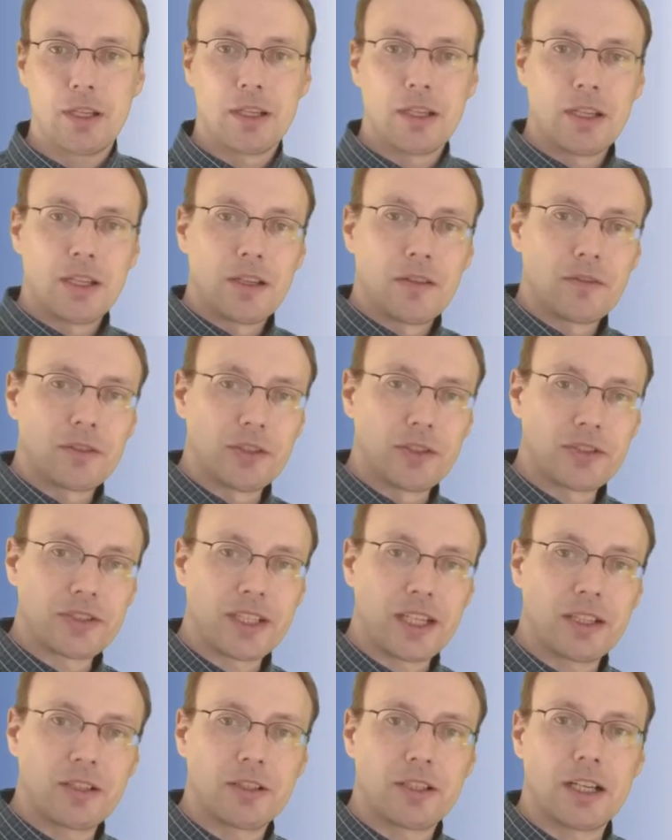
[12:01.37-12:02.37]
For the
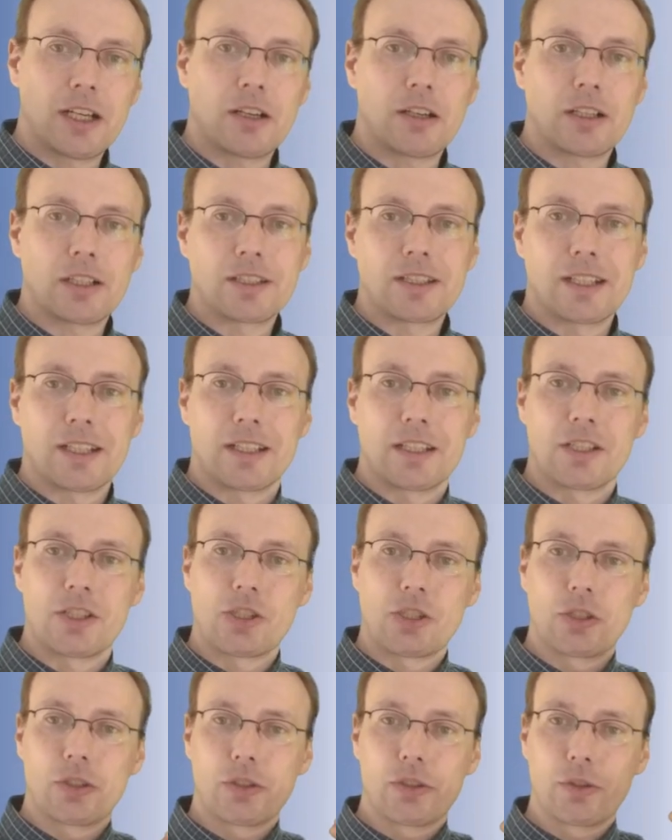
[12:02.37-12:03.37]
standard errors, it
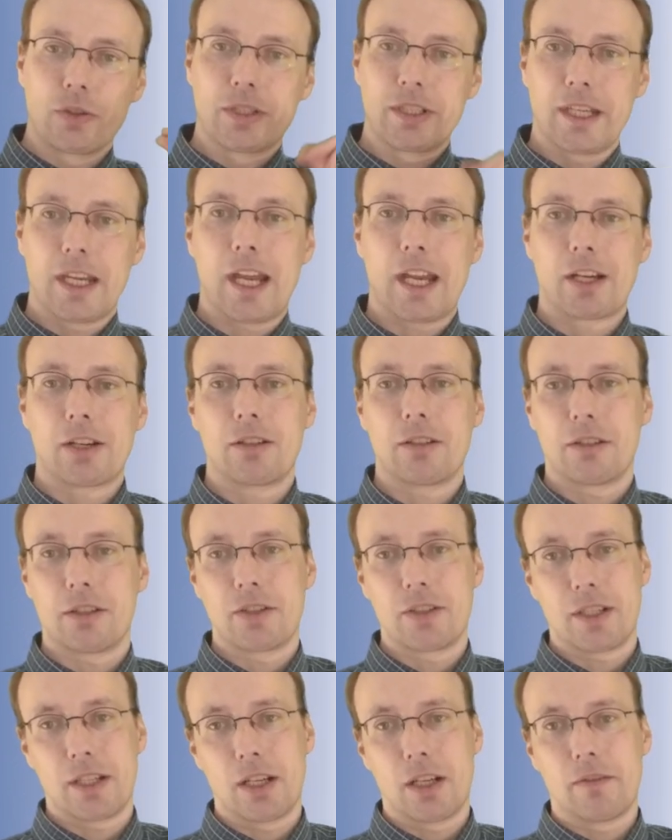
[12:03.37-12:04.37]
shows you the
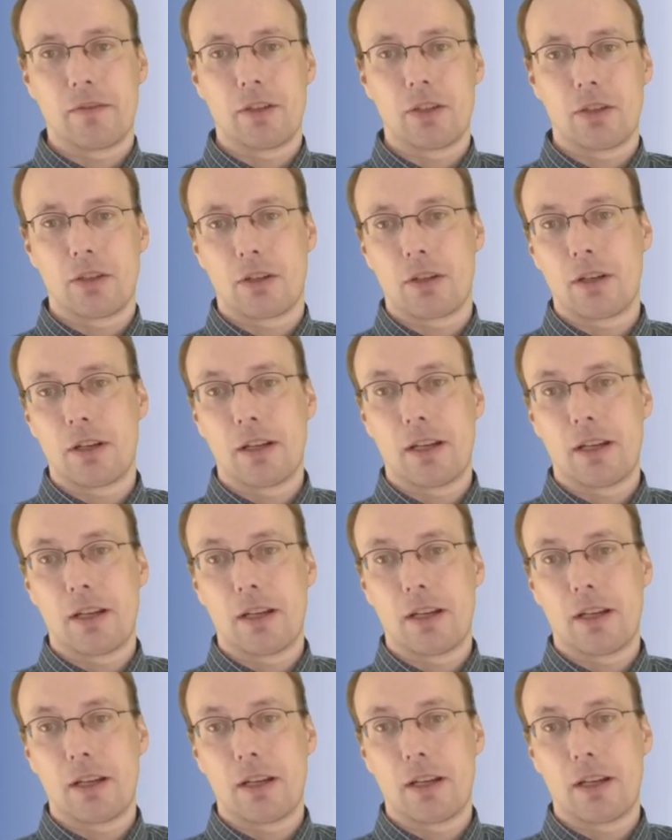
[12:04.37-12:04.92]
accuracy of your